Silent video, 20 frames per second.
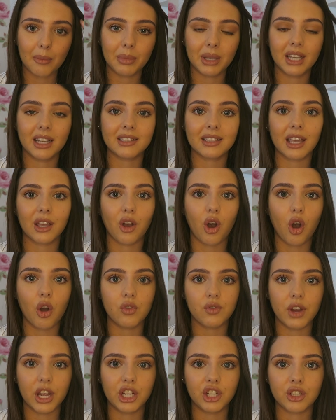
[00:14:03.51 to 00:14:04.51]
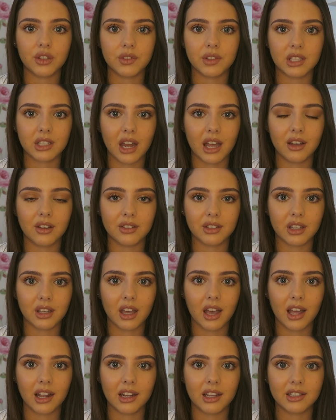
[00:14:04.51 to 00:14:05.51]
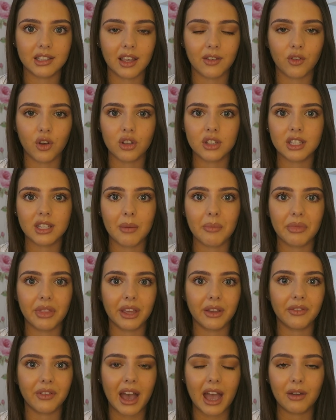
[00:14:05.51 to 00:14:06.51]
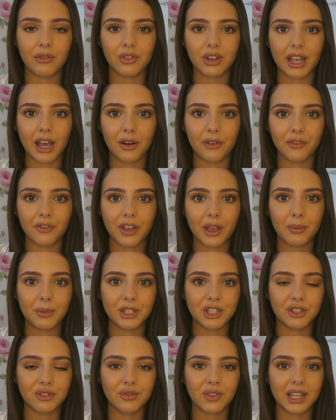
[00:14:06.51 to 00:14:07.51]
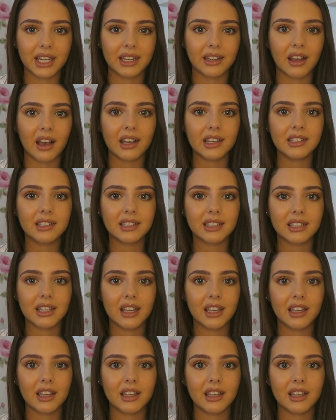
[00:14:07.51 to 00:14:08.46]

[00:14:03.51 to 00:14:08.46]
And because I got a range of styles and colours, I've got something for every outfit, which is really nice.